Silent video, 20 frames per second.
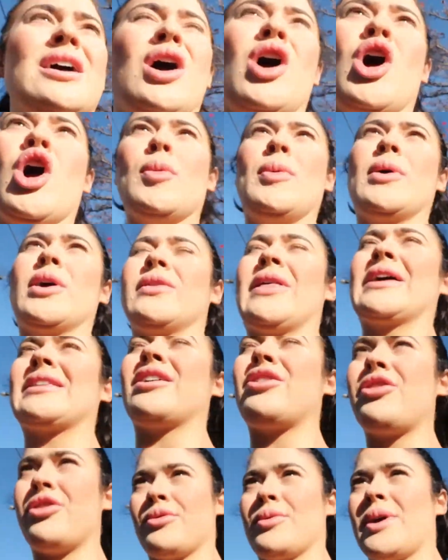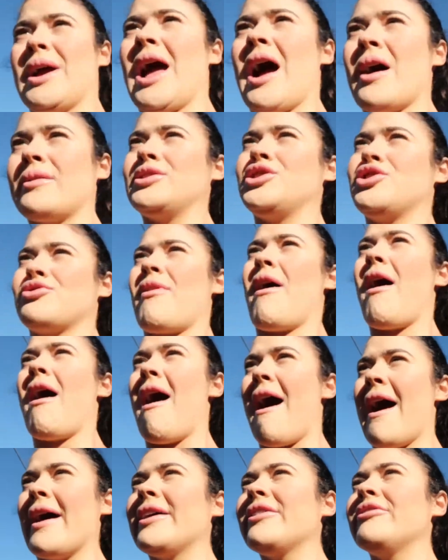hoping on like the three hour
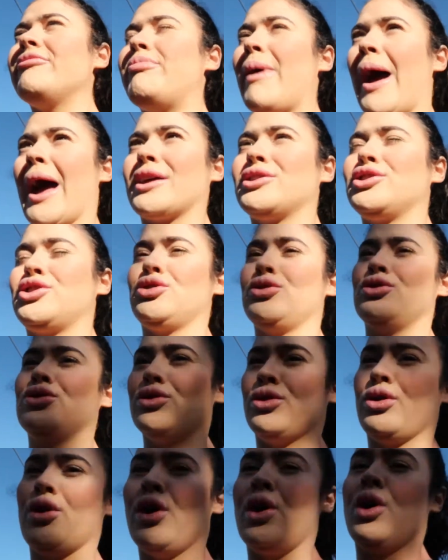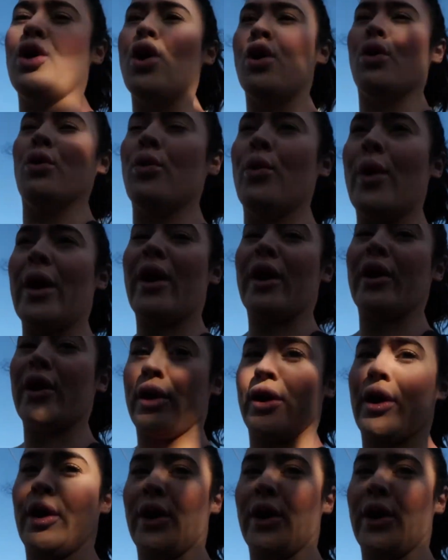drive back to where I gotta go,